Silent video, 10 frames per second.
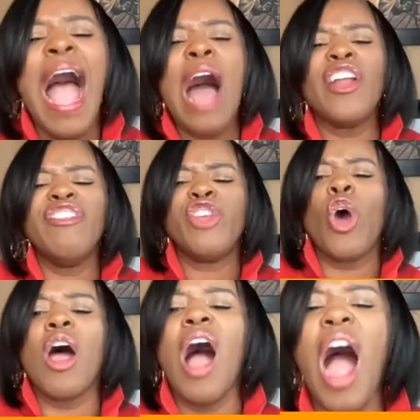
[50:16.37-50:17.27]
out of
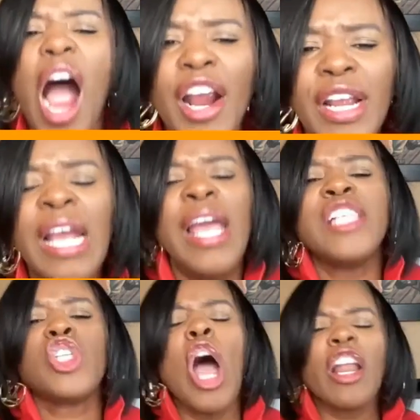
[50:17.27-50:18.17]
your heart
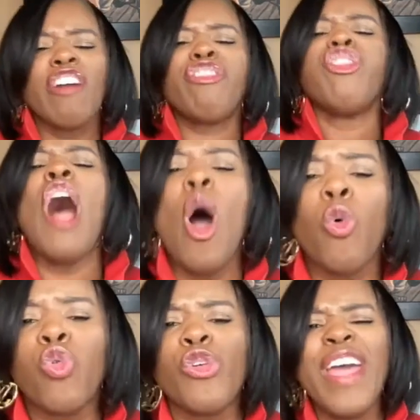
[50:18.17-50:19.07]
is going to flow
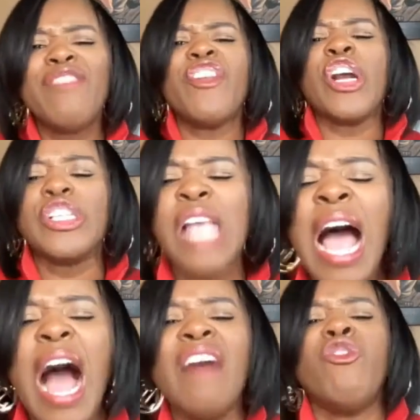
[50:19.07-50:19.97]
rivers
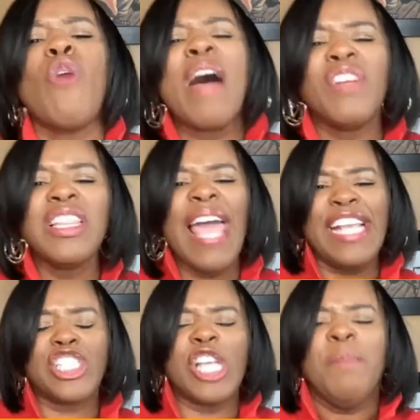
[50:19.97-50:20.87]
of
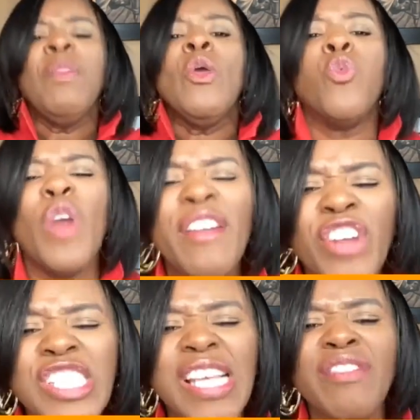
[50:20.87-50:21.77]
revelation,
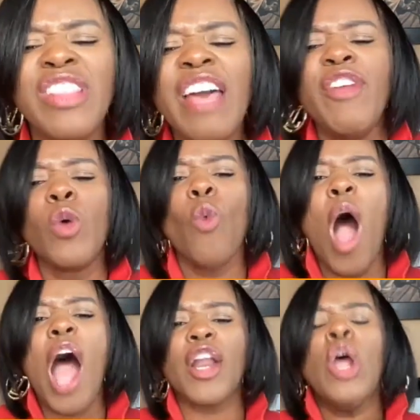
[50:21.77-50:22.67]
rivers of living
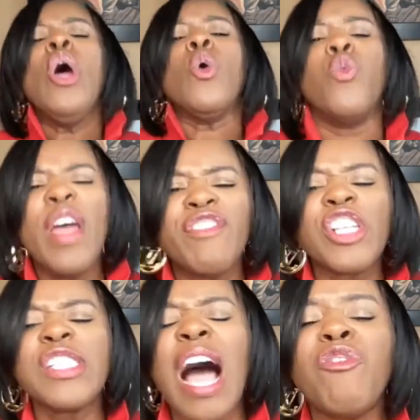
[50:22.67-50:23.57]
water,
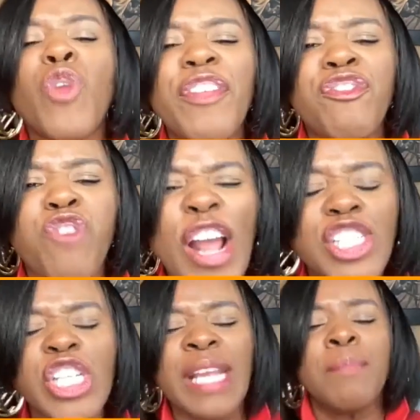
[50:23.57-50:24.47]
rivers of
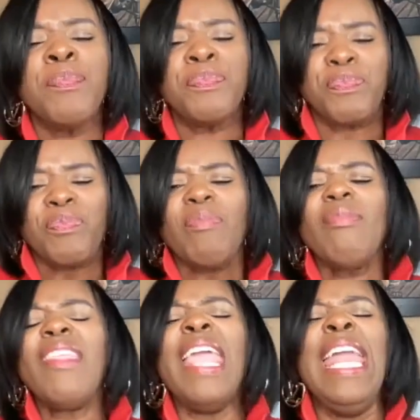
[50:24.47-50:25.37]
refreshing
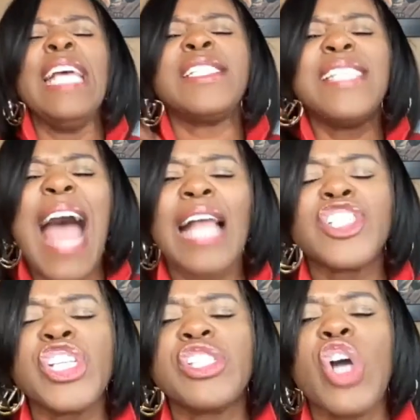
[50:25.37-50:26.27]
and it's not
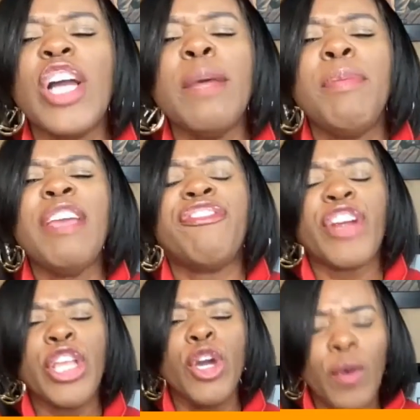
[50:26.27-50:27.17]
just going to be for
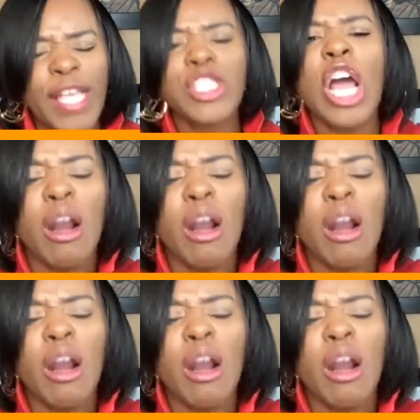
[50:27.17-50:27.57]
you, it's going